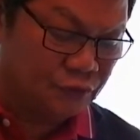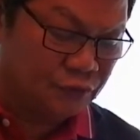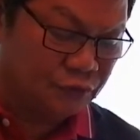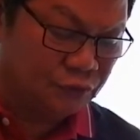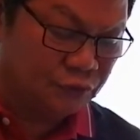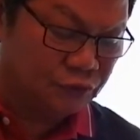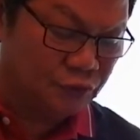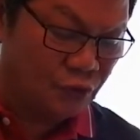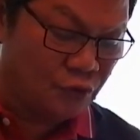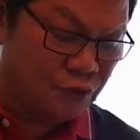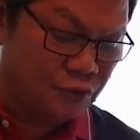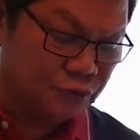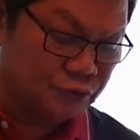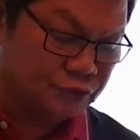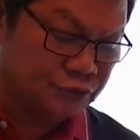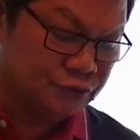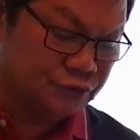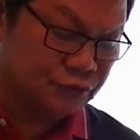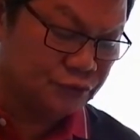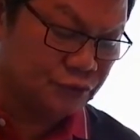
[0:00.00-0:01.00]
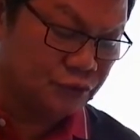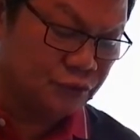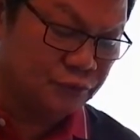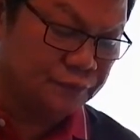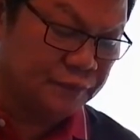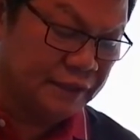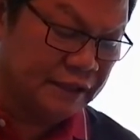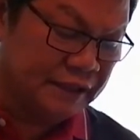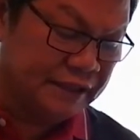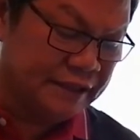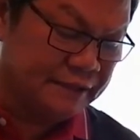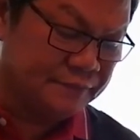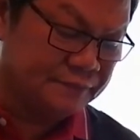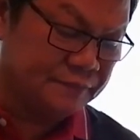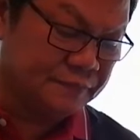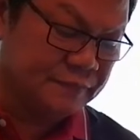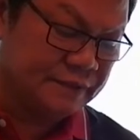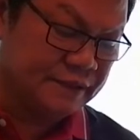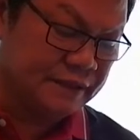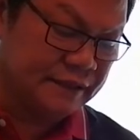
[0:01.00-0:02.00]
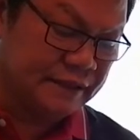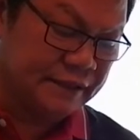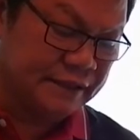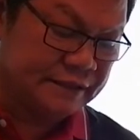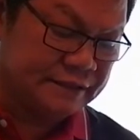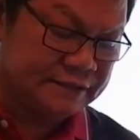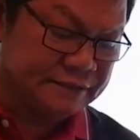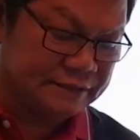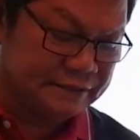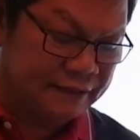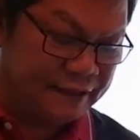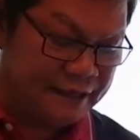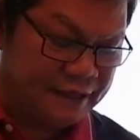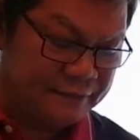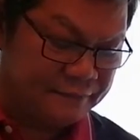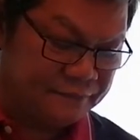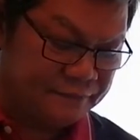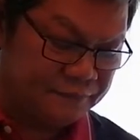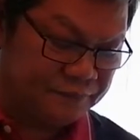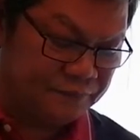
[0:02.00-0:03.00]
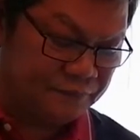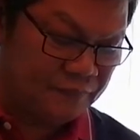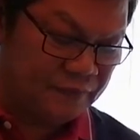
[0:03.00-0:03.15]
to those who believed in his name,